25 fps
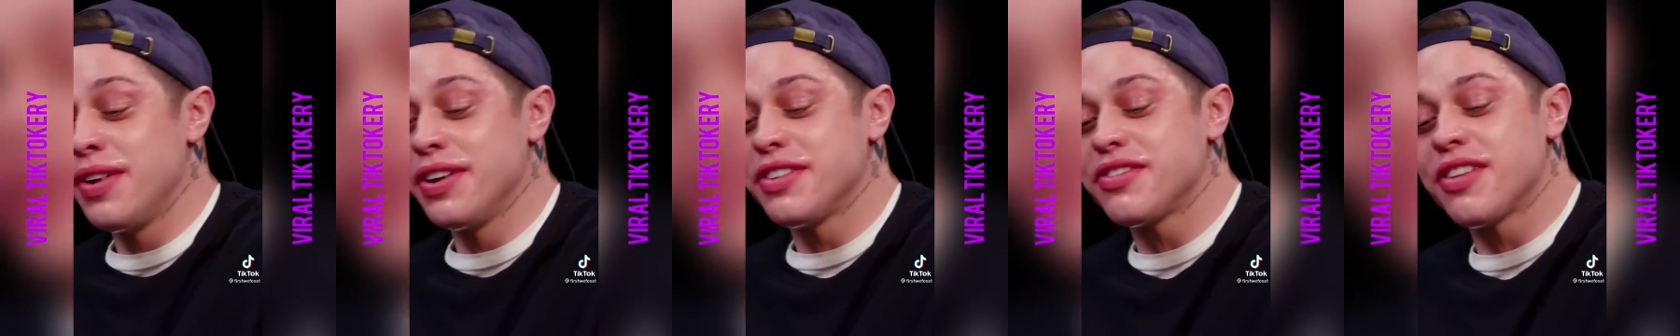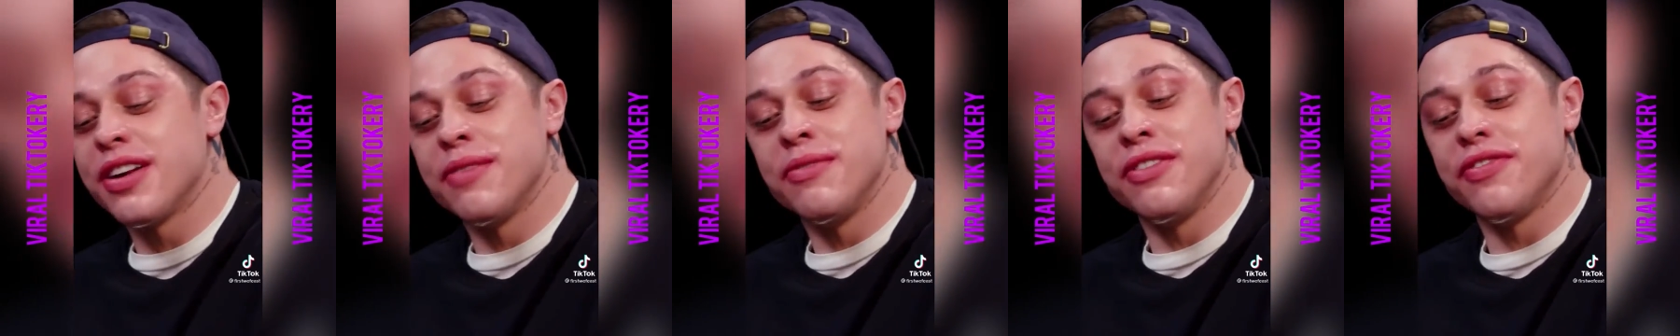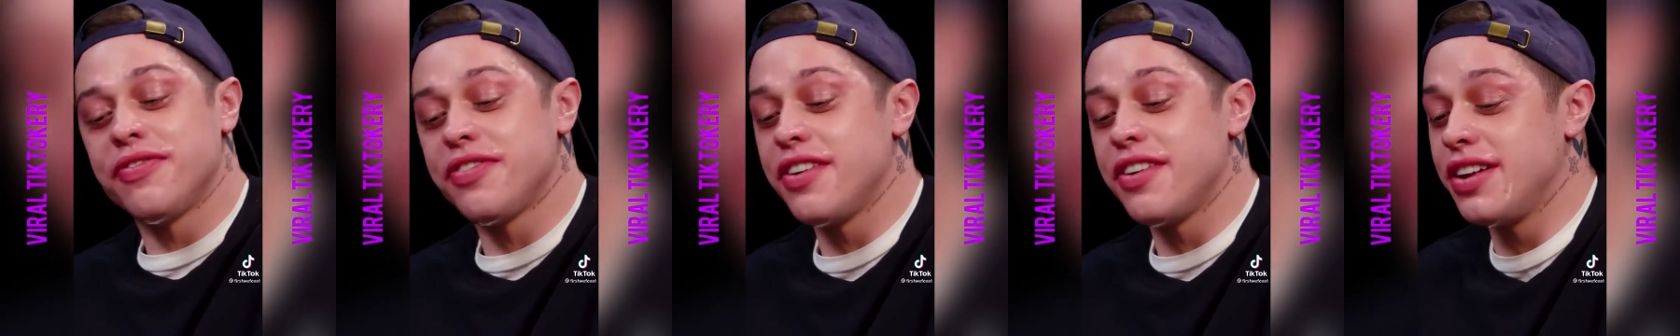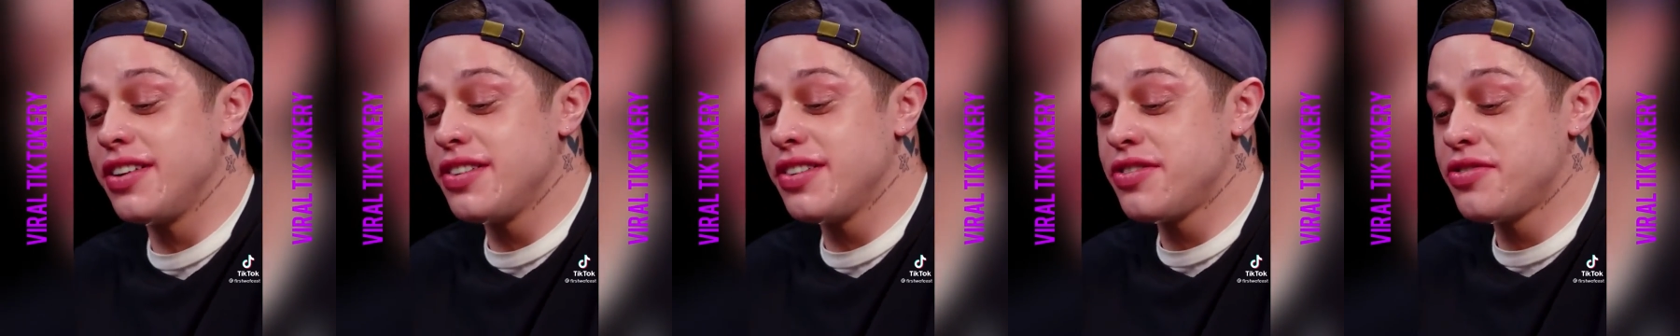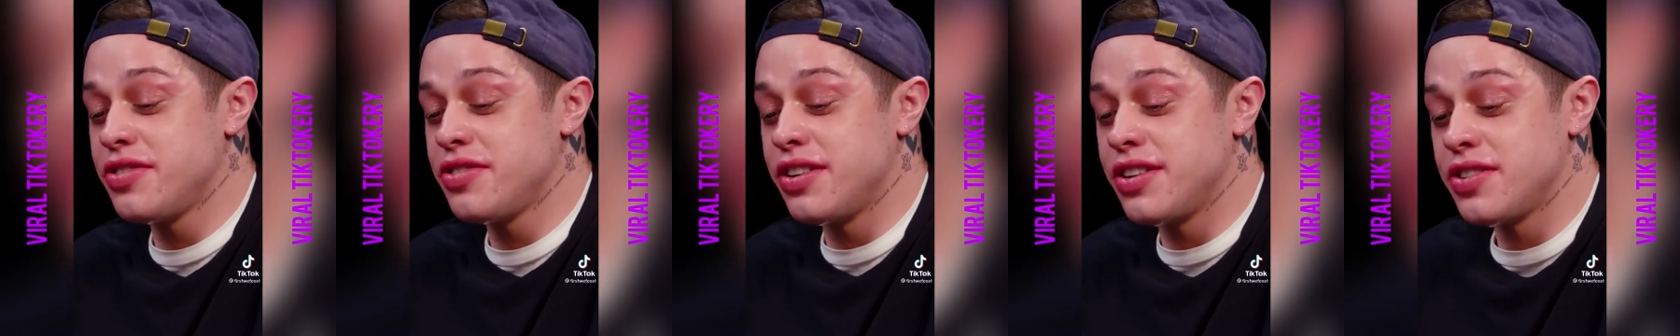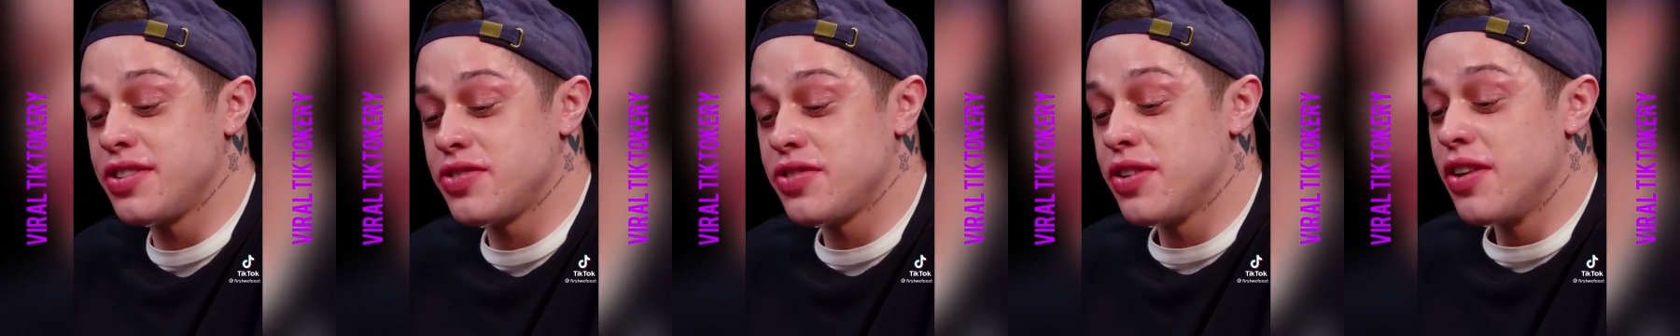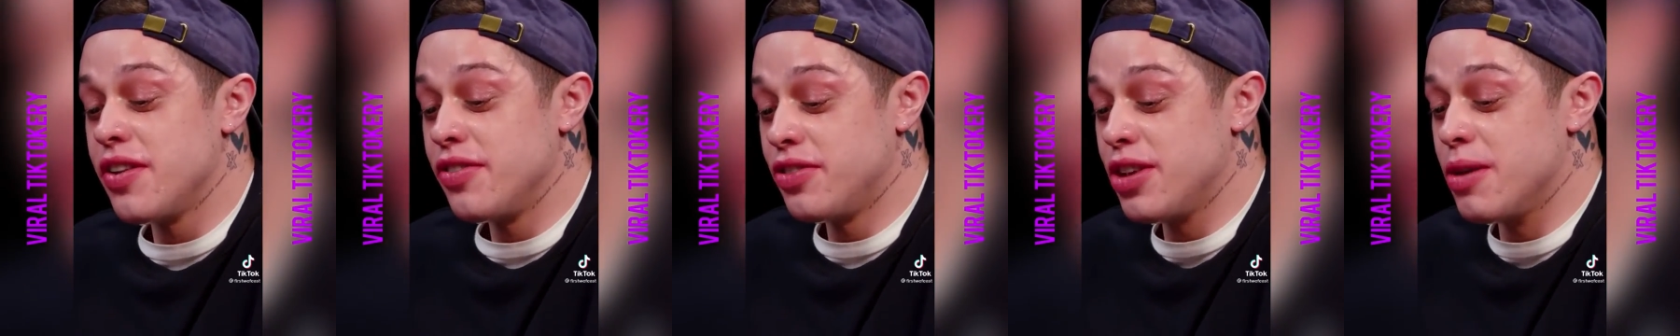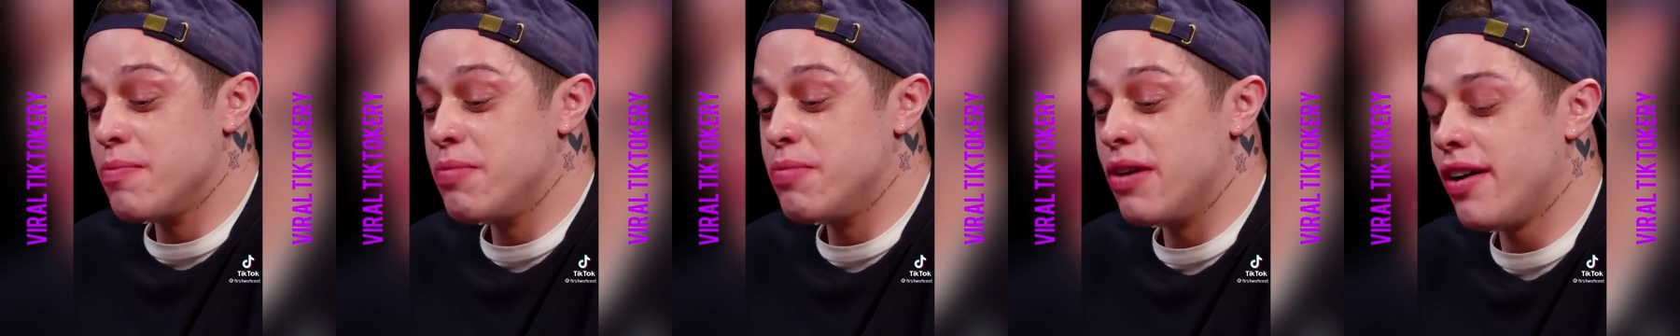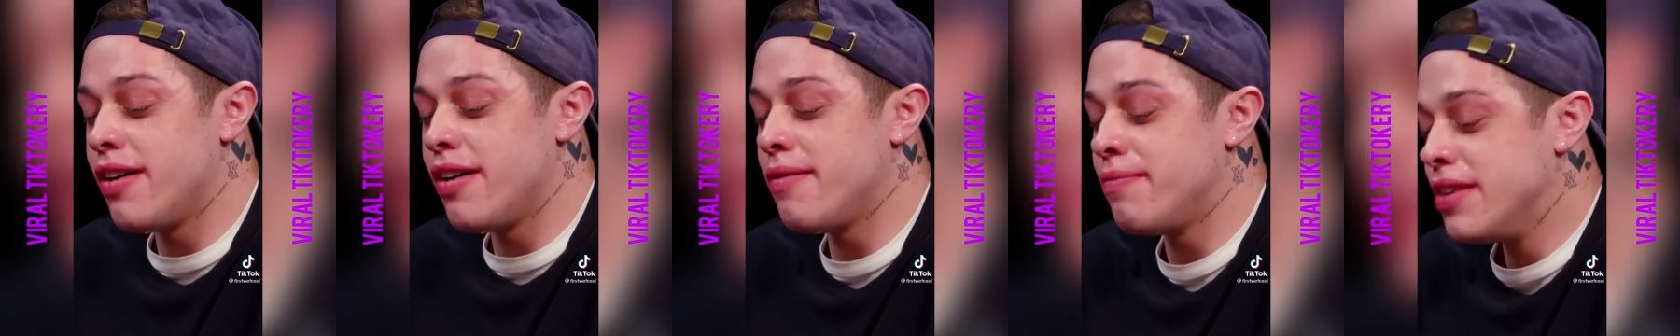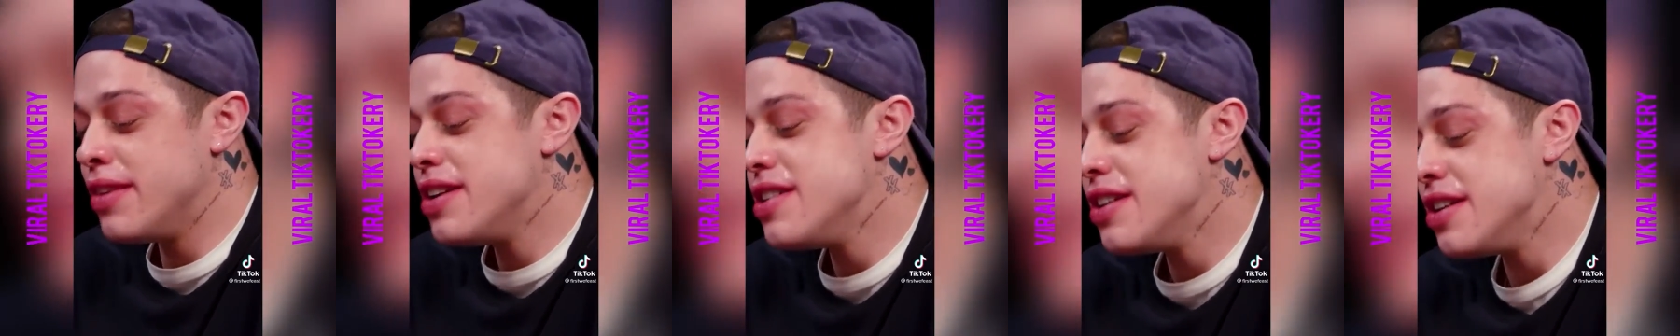not trying to be funny. This shit is the bomb.